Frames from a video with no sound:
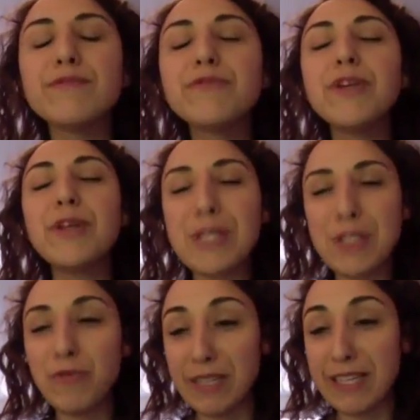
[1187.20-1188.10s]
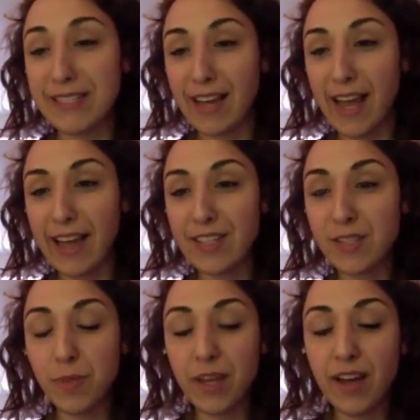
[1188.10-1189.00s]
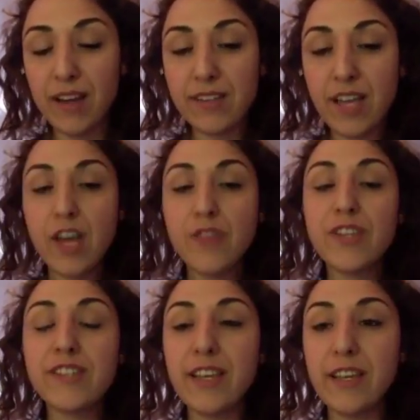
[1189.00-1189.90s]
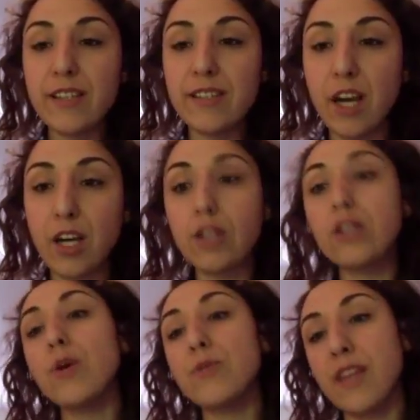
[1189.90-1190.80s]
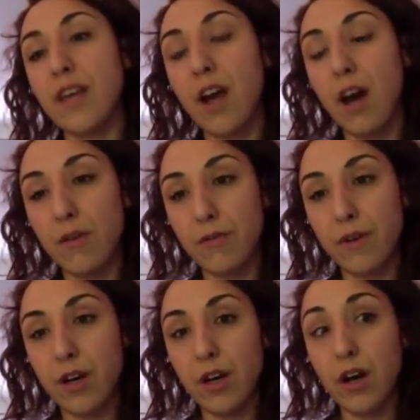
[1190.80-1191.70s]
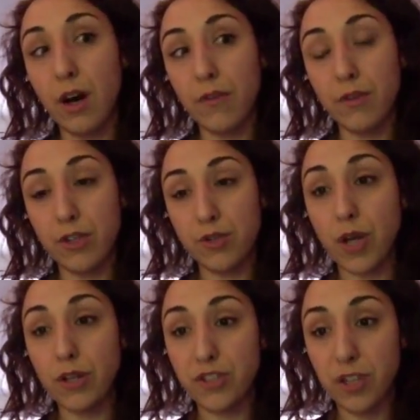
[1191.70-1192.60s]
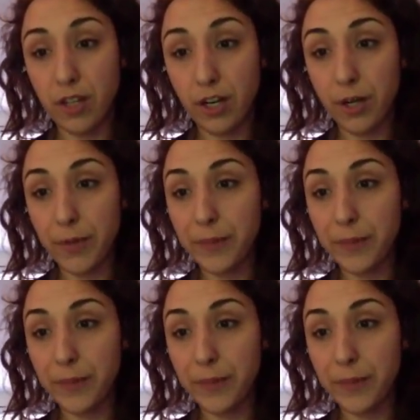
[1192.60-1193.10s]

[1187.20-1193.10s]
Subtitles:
Feelings of releasing, I guess, because this is a closing of an astrology year.